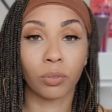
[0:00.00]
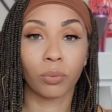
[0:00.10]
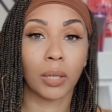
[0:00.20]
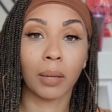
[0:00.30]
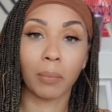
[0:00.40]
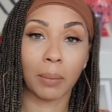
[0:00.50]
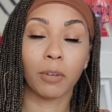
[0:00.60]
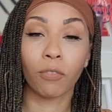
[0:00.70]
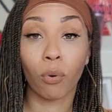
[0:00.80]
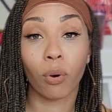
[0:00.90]
doing like maybe
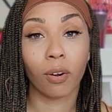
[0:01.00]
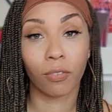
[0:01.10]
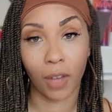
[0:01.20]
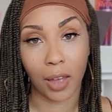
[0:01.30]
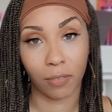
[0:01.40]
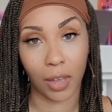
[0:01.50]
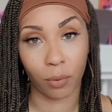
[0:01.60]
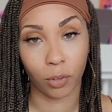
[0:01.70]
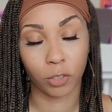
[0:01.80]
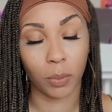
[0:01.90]
4 or 5 hours.